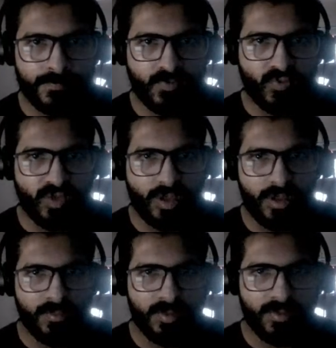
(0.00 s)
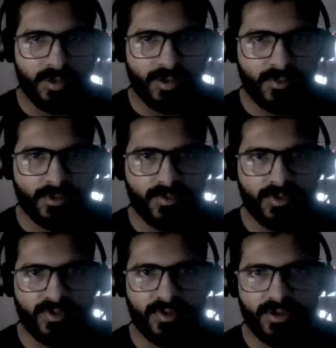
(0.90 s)
We are implementing. What's
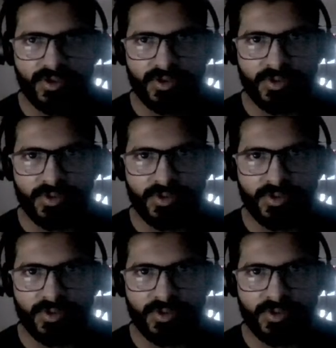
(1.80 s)
the issue?